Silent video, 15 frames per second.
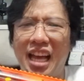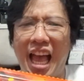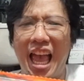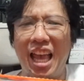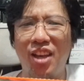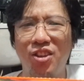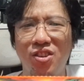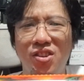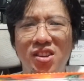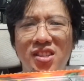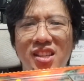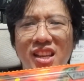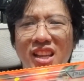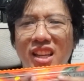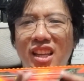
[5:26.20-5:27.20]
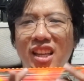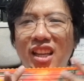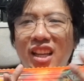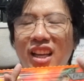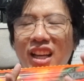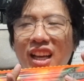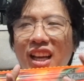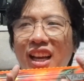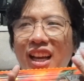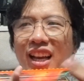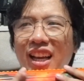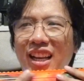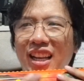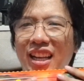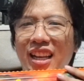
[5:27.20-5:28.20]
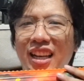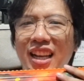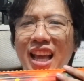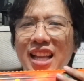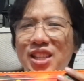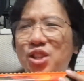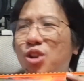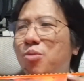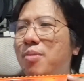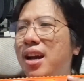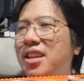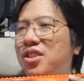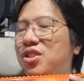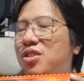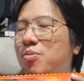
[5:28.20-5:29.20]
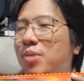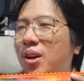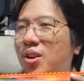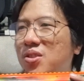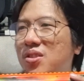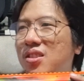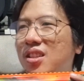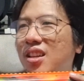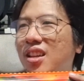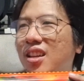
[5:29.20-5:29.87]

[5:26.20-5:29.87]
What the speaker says: Accuracy, not so much because